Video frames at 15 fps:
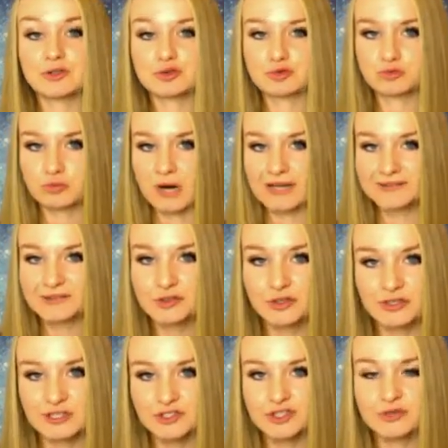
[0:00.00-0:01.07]
trust your
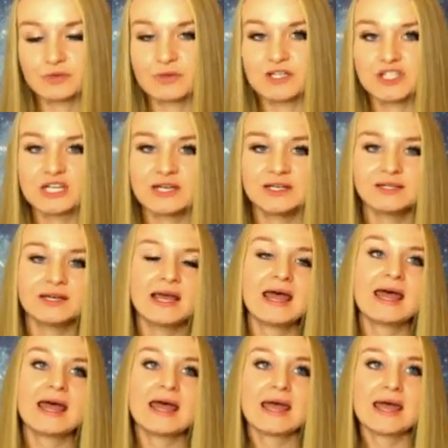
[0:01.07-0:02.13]
intuition
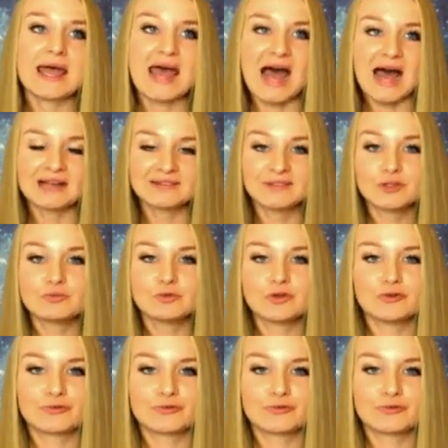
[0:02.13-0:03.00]
as you move